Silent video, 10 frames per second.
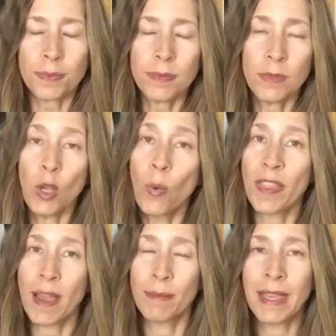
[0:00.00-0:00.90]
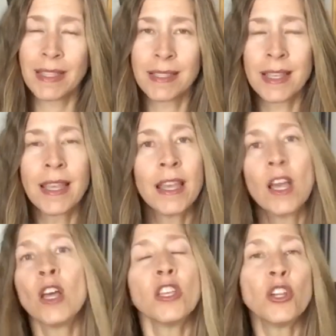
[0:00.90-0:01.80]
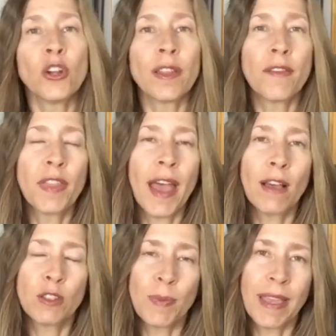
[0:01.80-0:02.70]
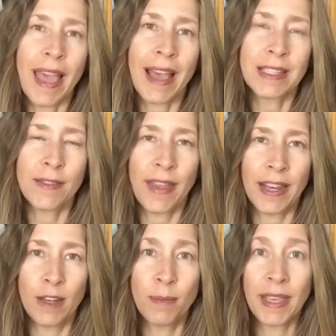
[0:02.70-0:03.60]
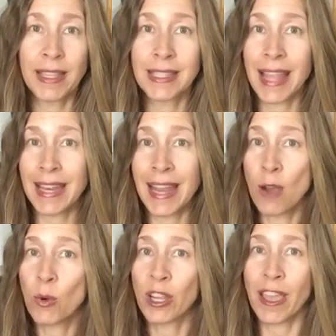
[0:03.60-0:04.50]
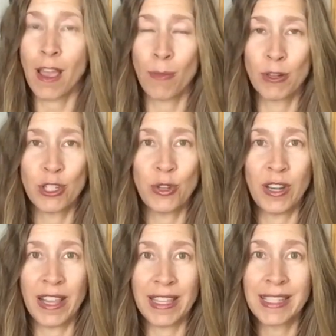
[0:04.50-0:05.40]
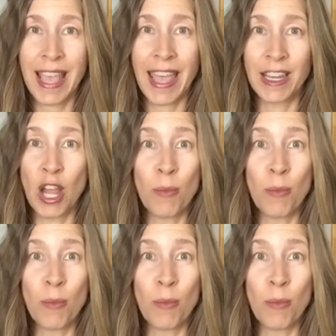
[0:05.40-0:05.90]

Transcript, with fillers: what that means. Your 11th house being activated means that networking opportunities can